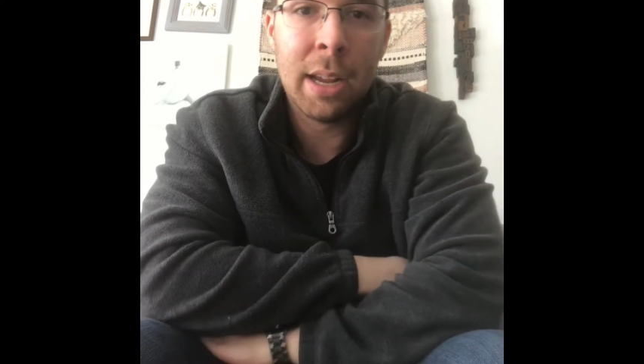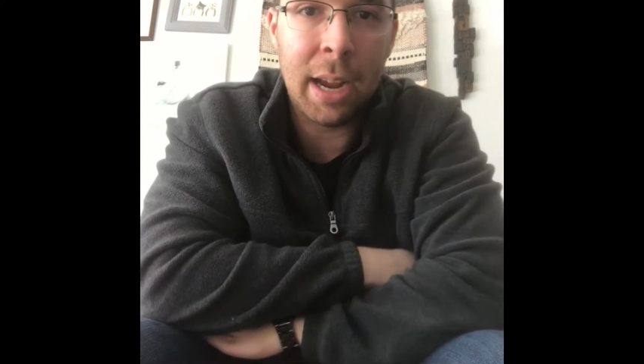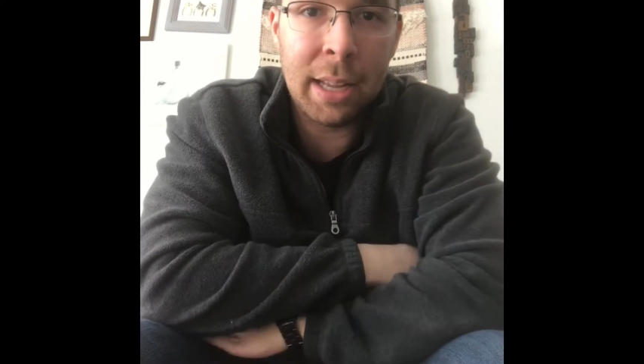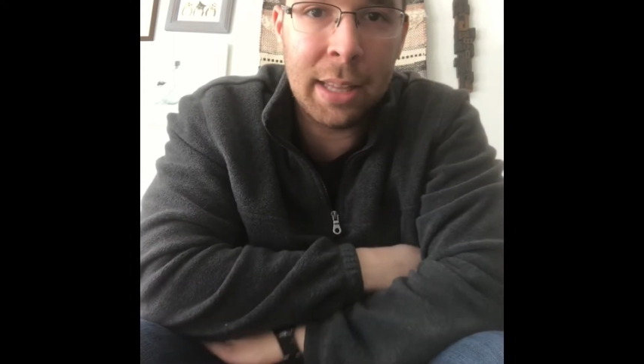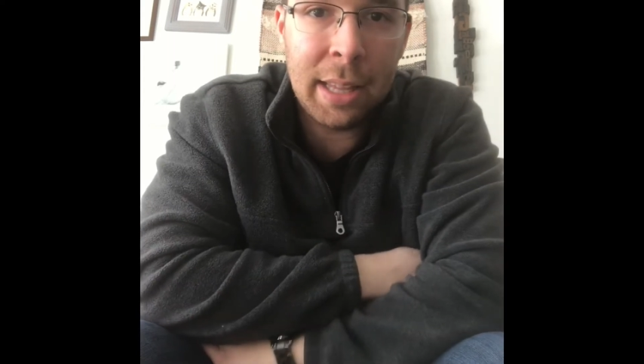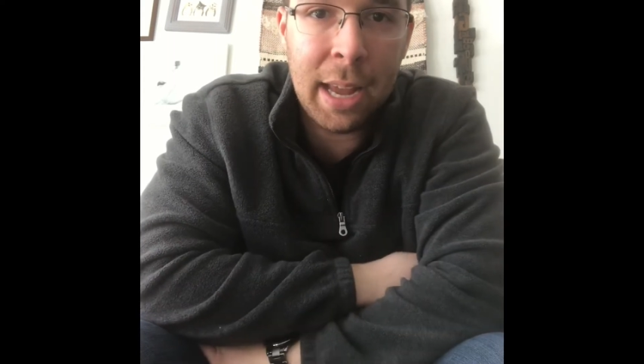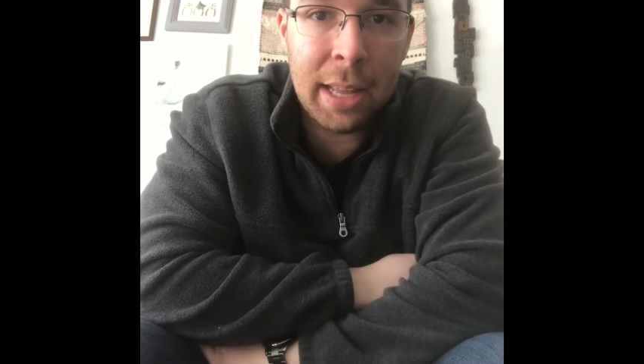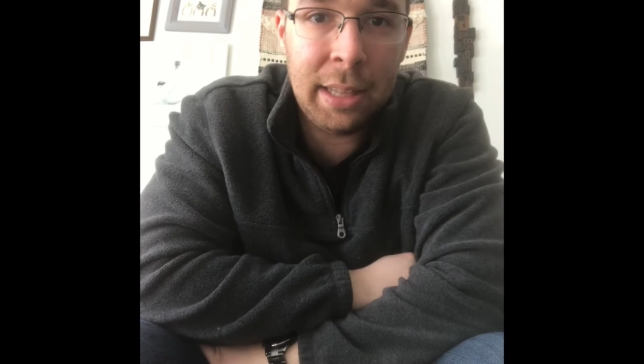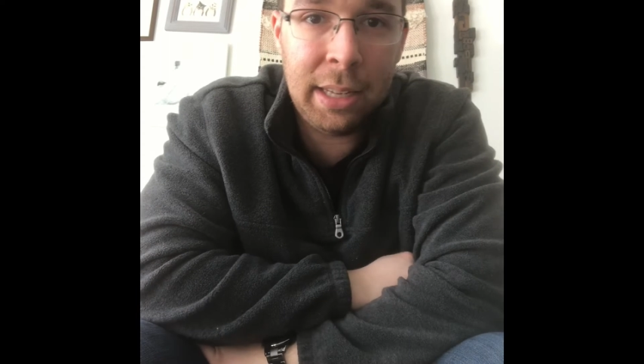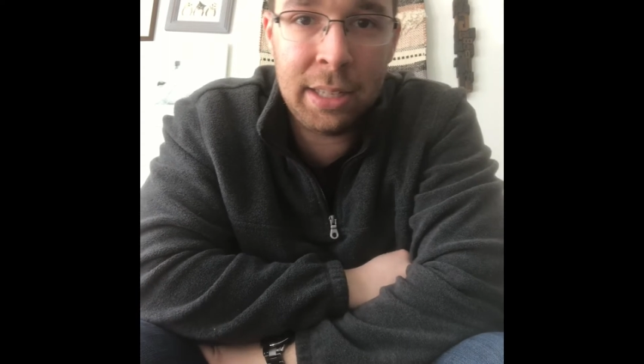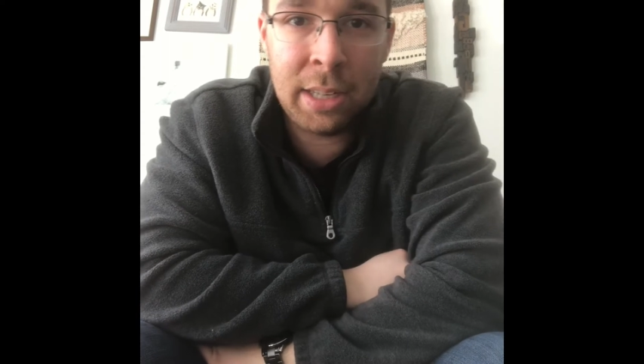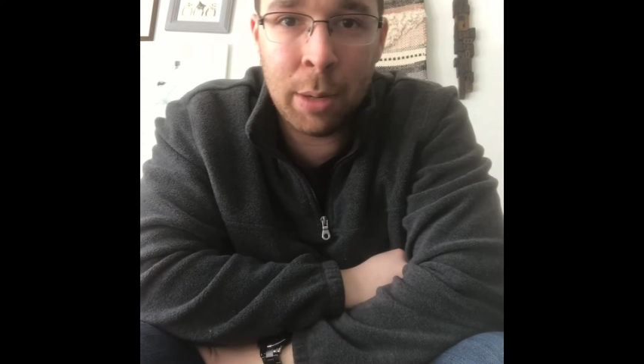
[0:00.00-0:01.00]
And then they had
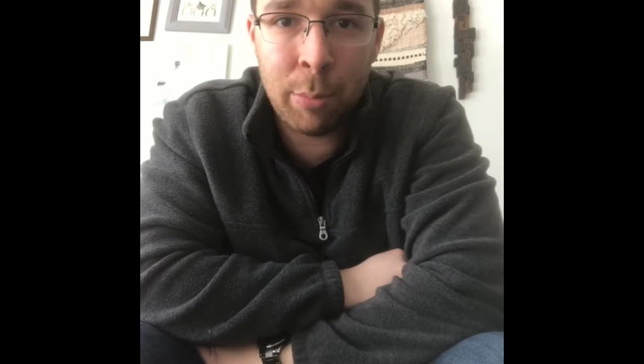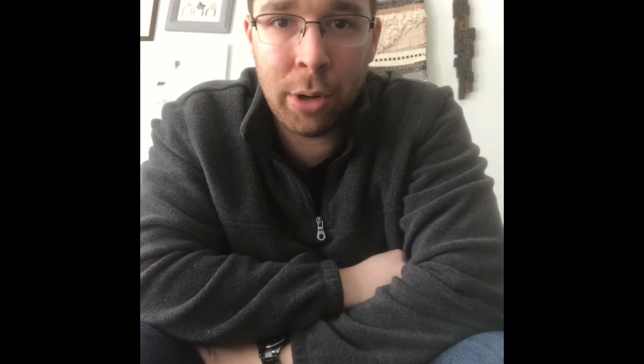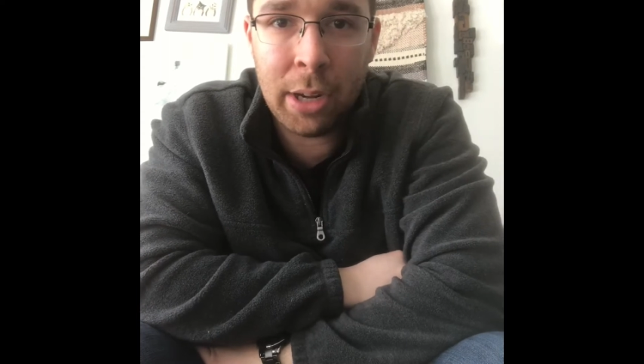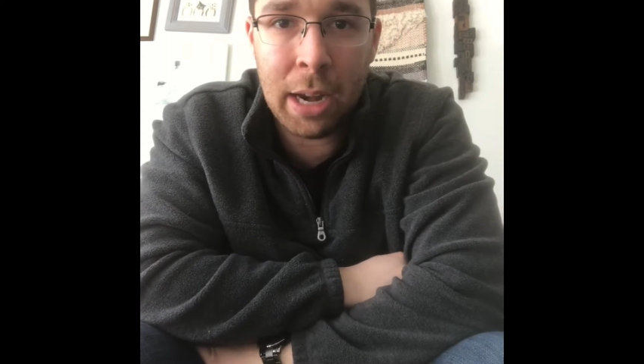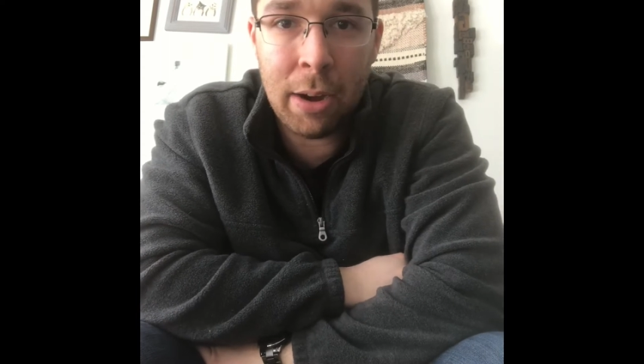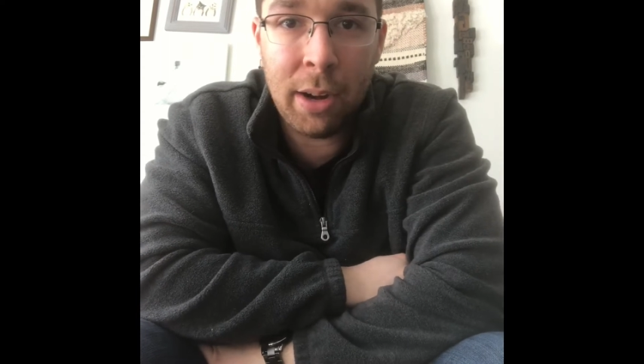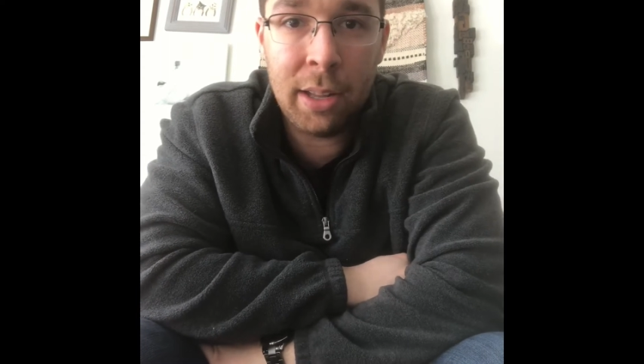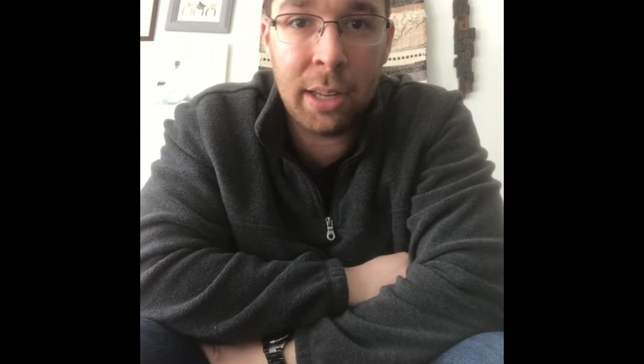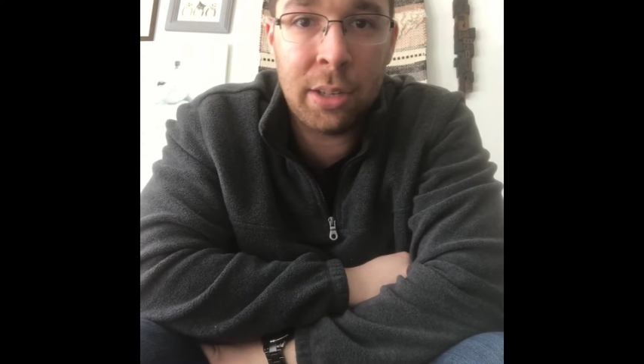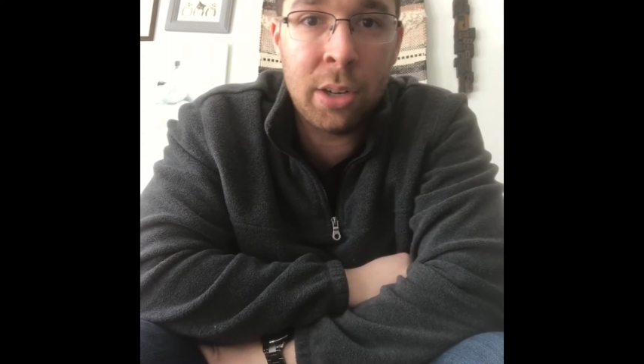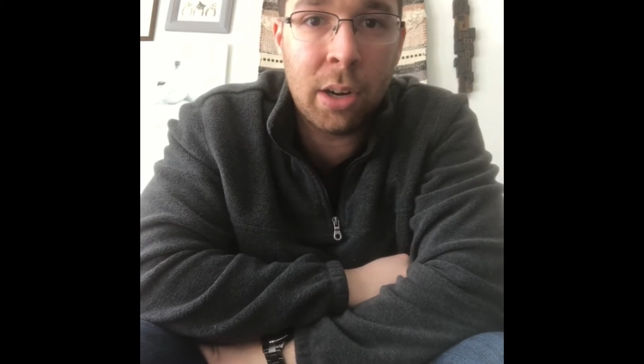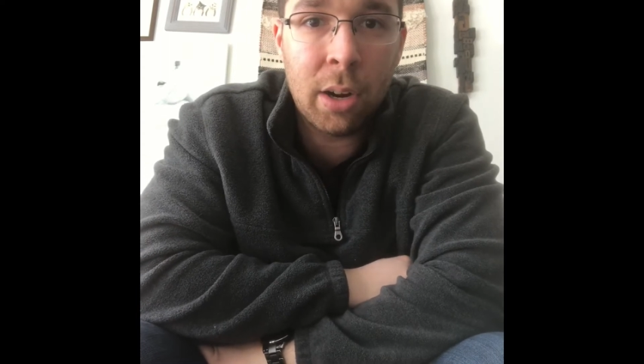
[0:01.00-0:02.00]
the timber carry. They
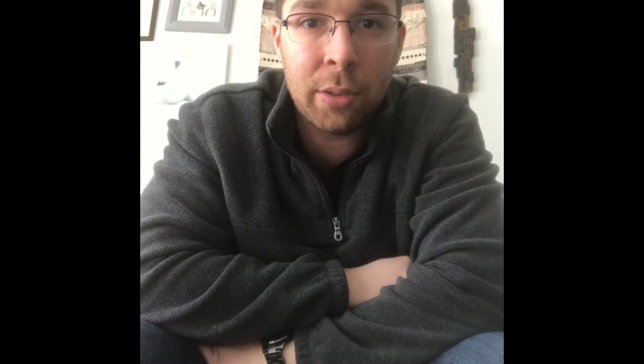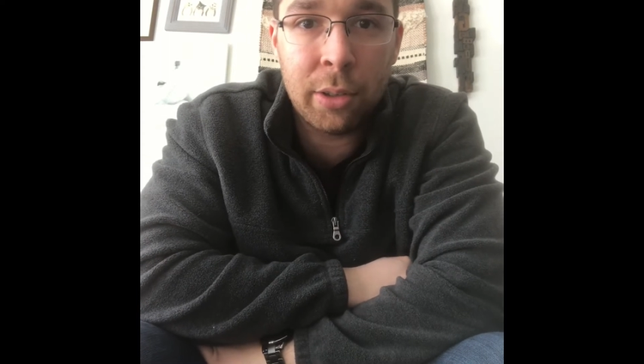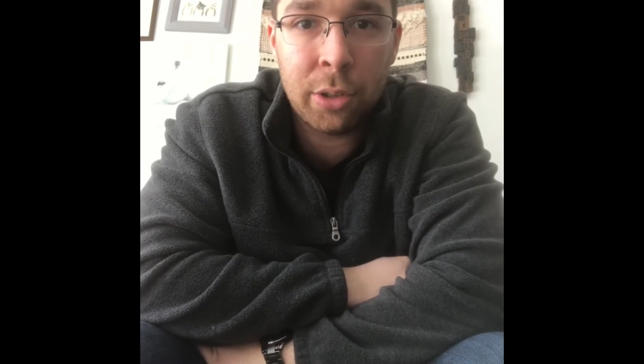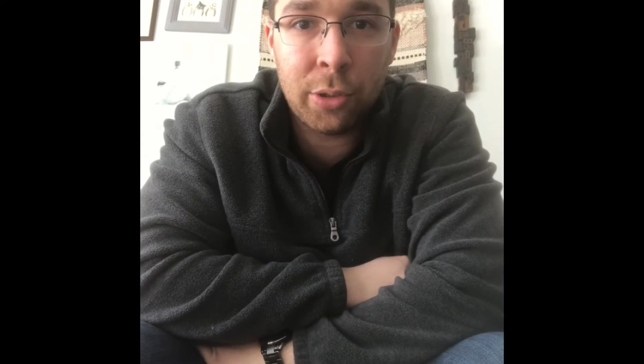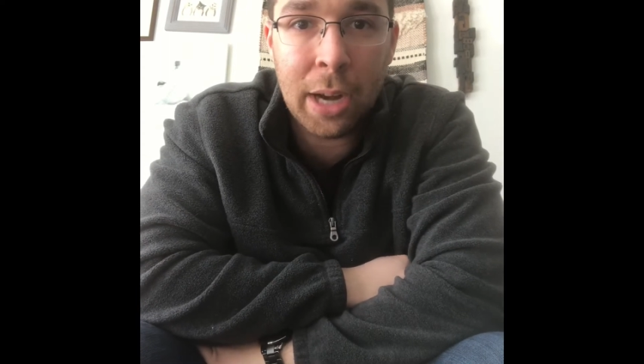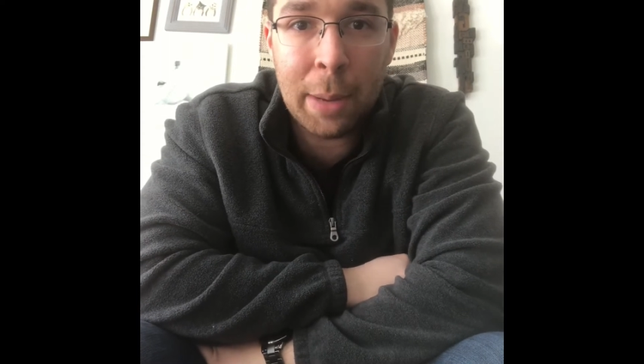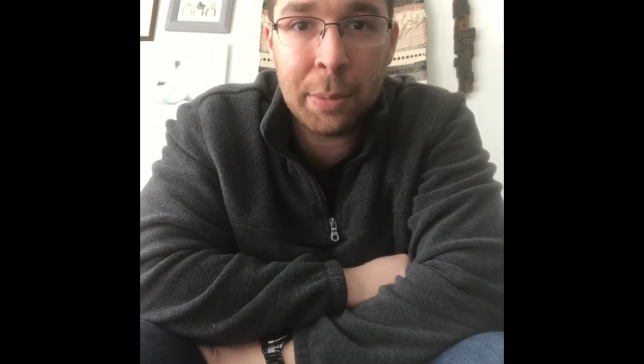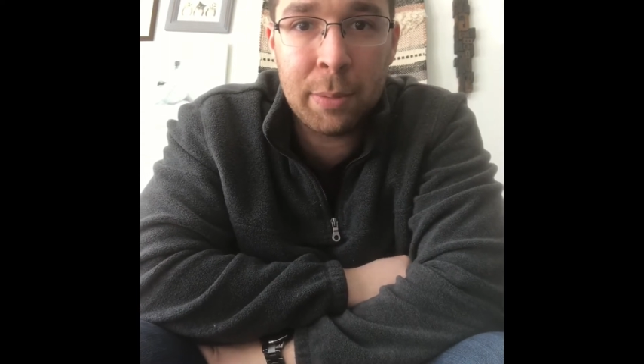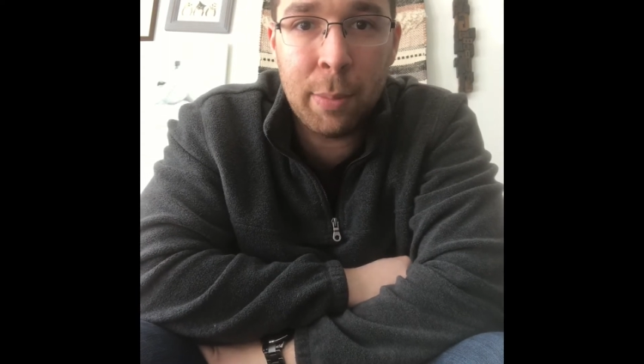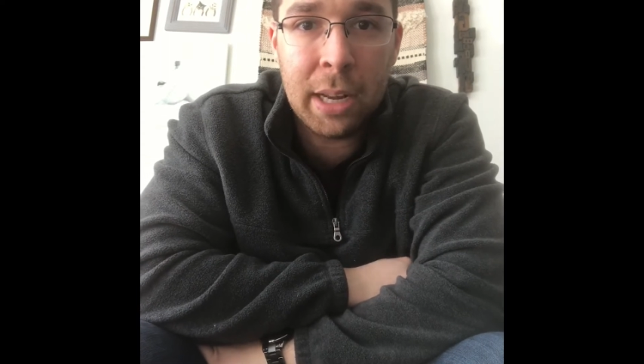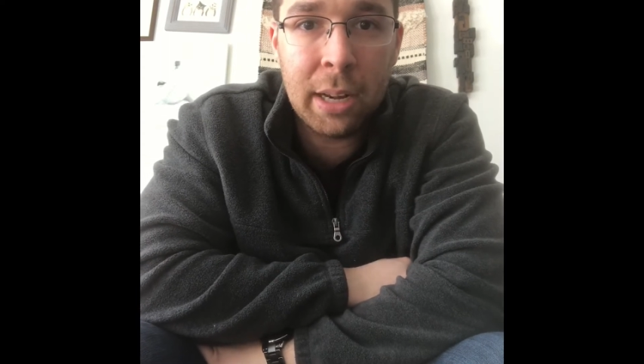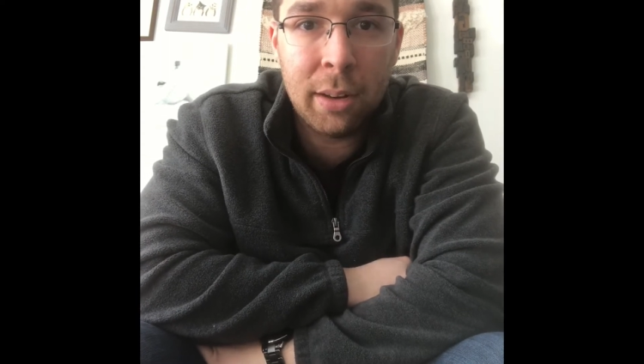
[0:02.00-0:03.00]
took out the straps,
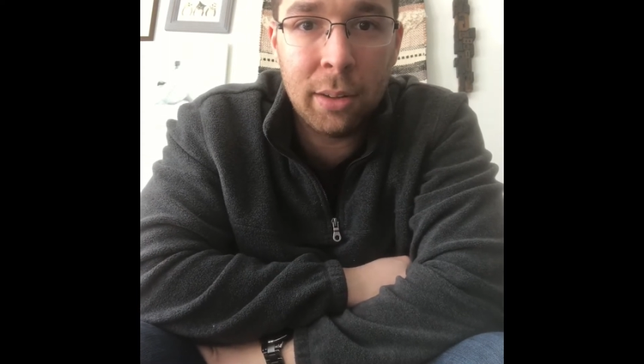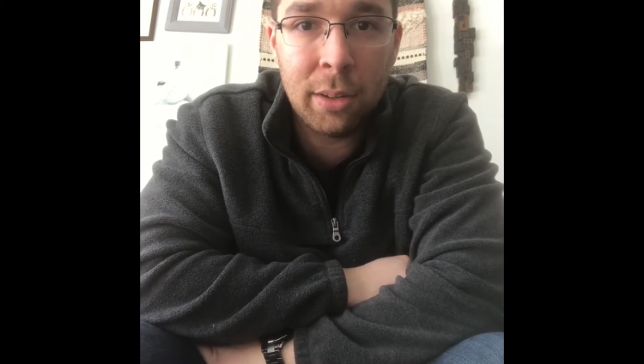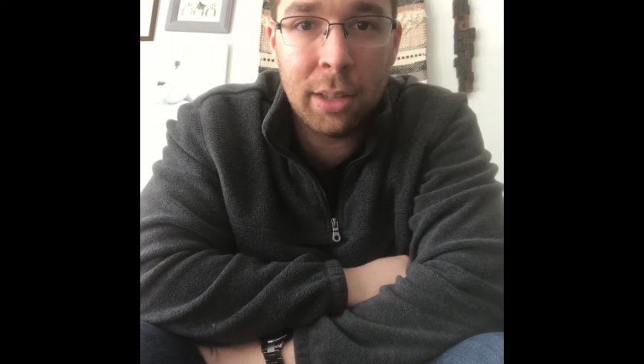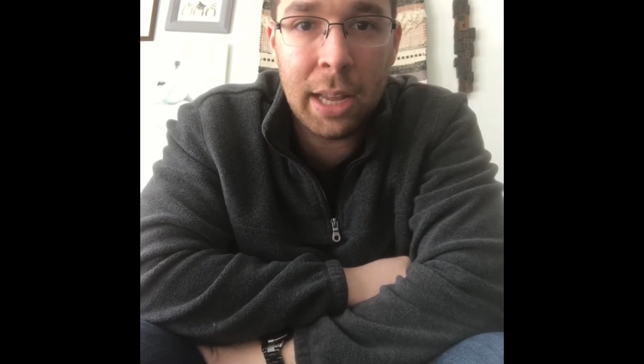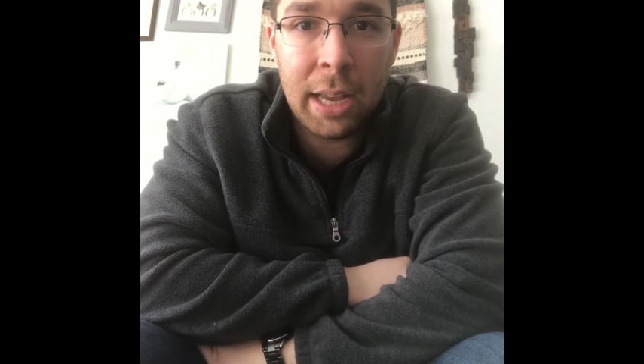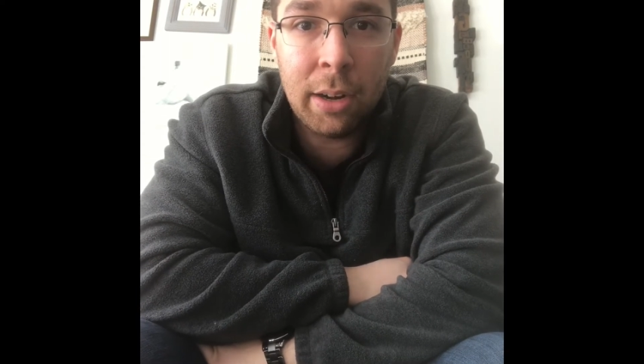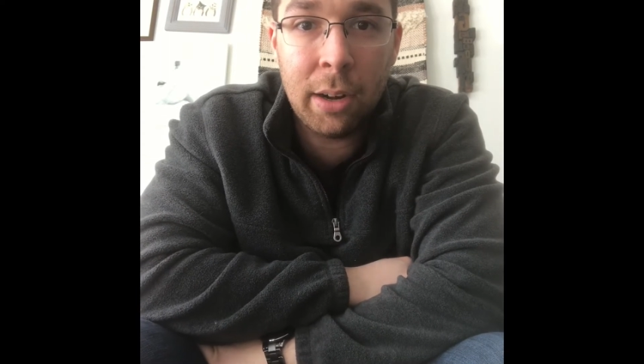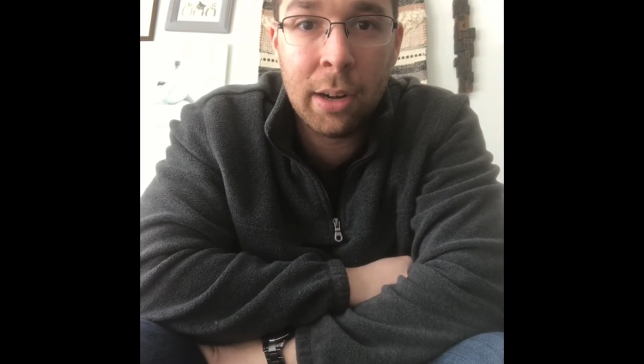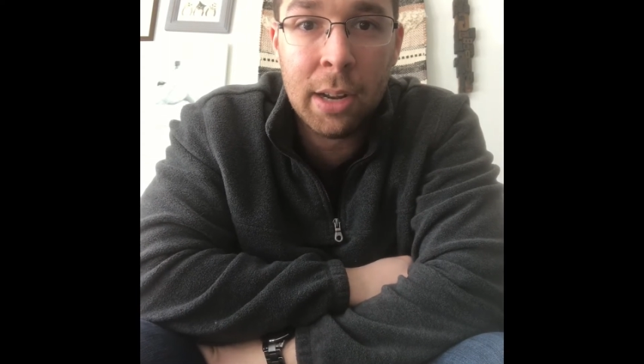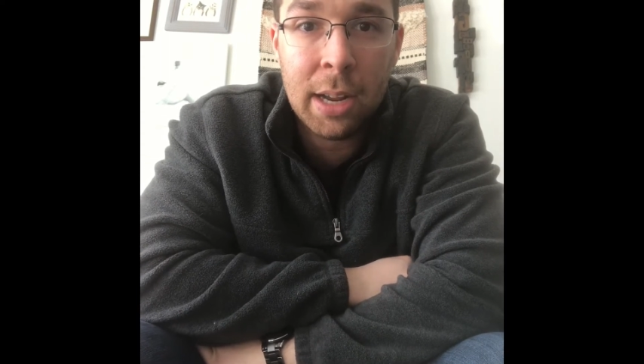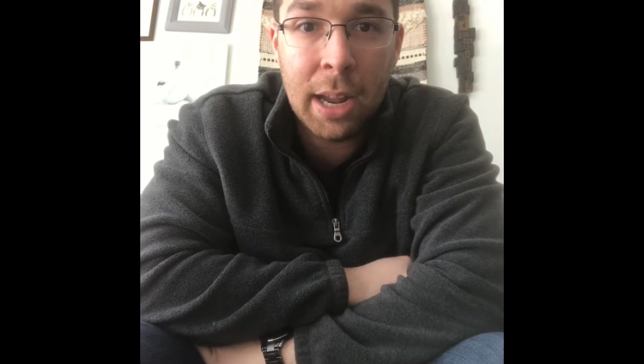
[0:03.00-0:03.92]
made it a little lighter,